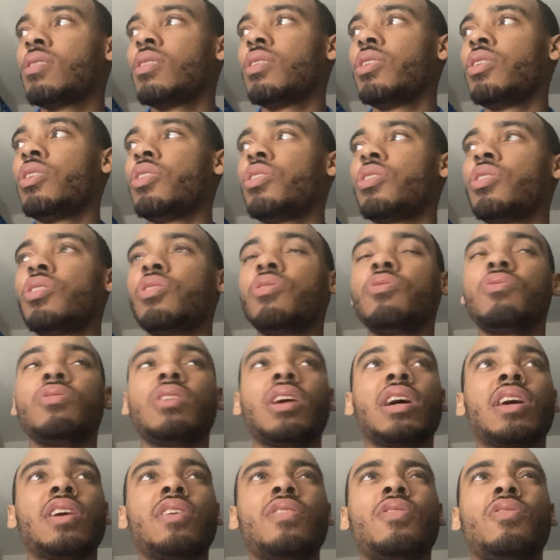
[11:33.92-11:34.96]
you know,
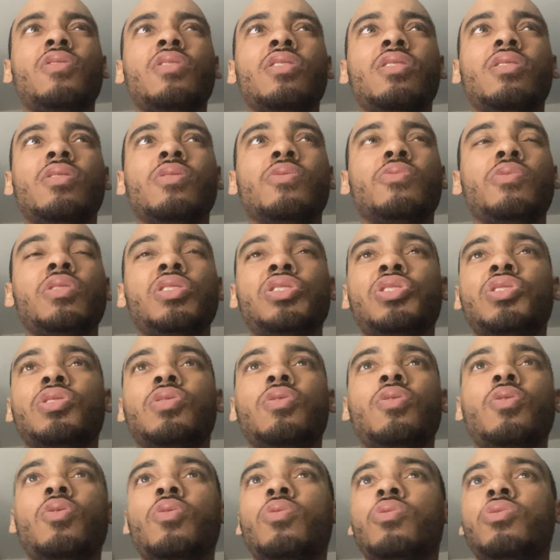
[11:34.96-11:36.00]
like in order to reach the
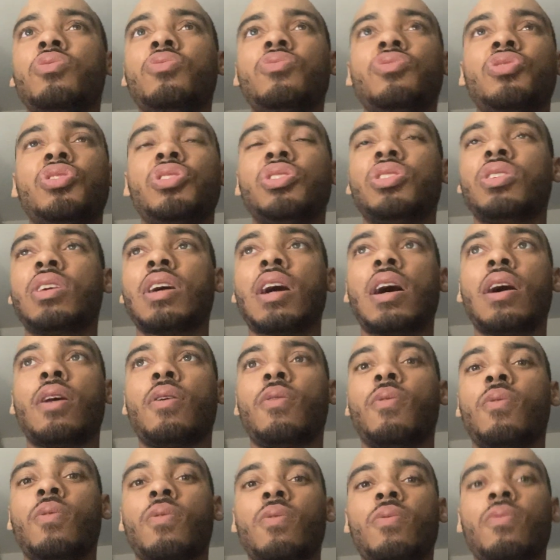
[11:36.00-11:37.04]
goal, you just gotta
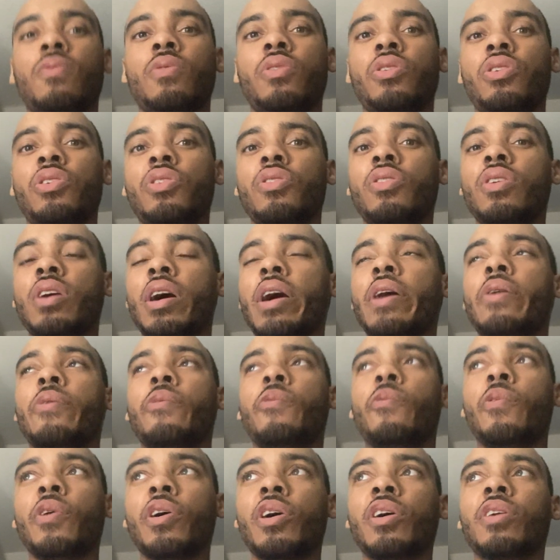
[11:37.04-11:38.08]
you gotta
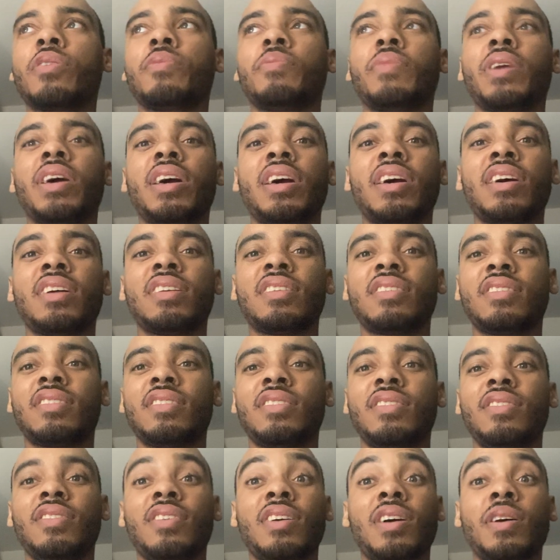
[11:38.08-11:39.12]
work, man.
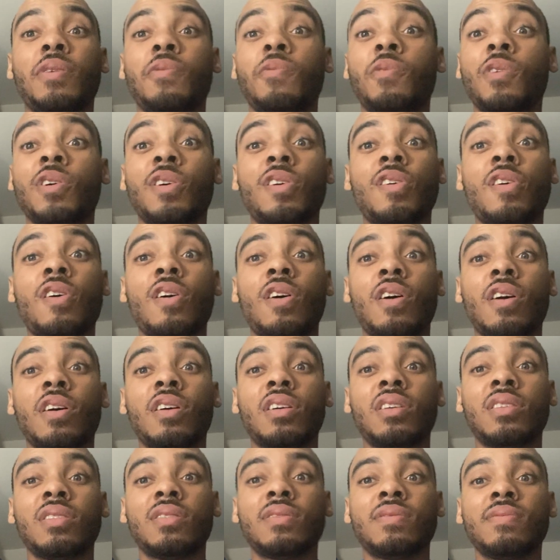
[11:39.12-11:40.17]
You gotta work hard.
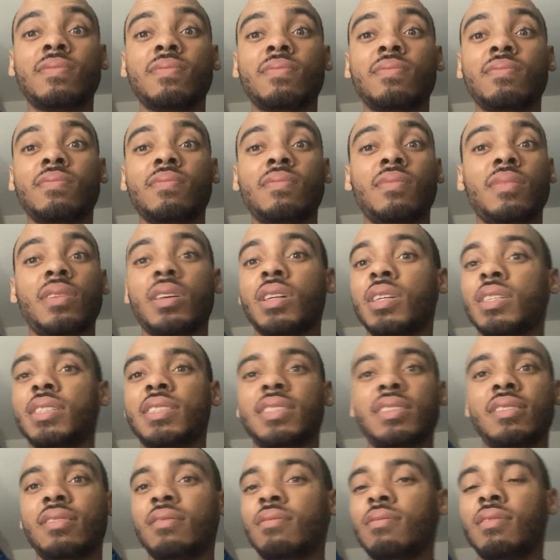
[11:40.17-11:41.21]
And it's
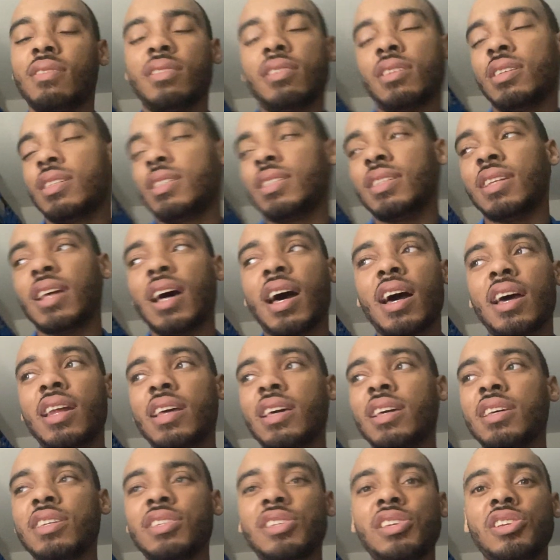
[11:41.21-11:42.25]
it's not an
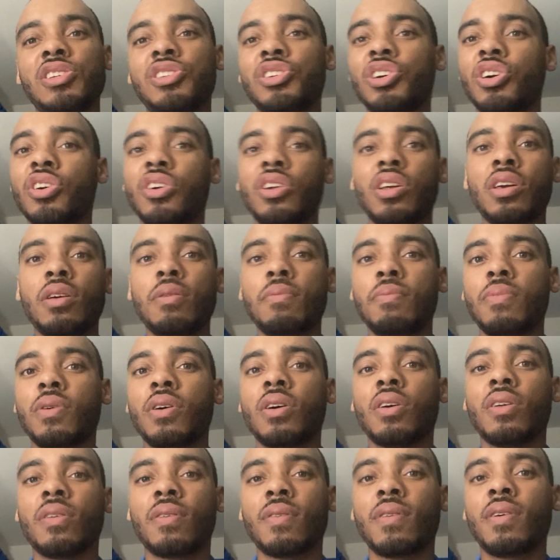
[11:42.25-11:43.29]
easy journey,
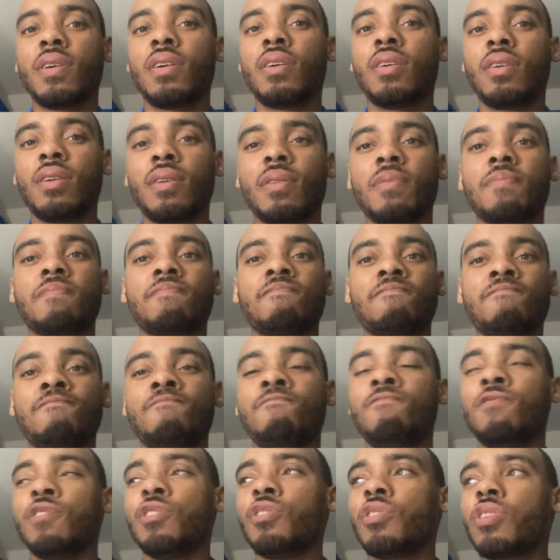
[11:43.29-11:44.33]
but
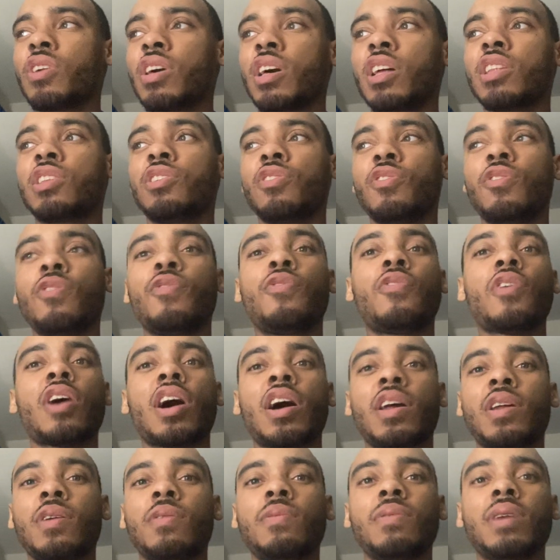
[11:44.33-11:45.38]
you'll get you'll
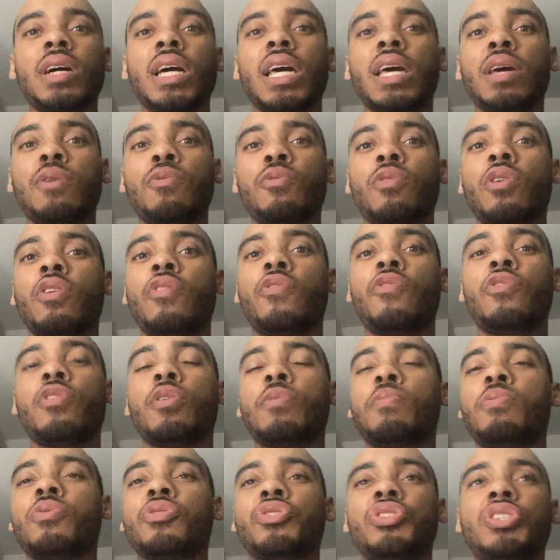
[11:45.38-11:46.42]
find a way if you're
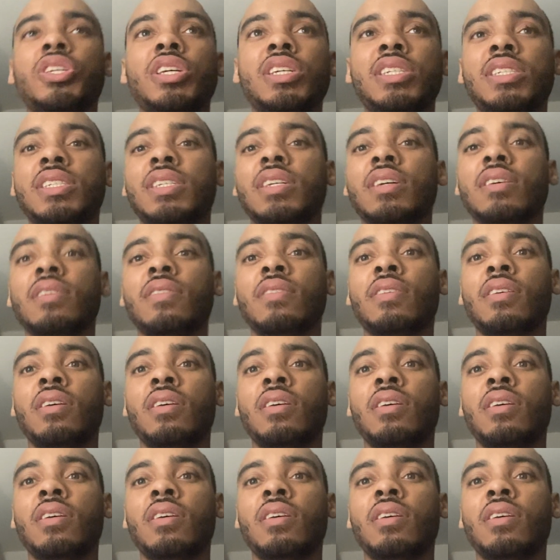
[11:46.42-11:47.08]
persistent.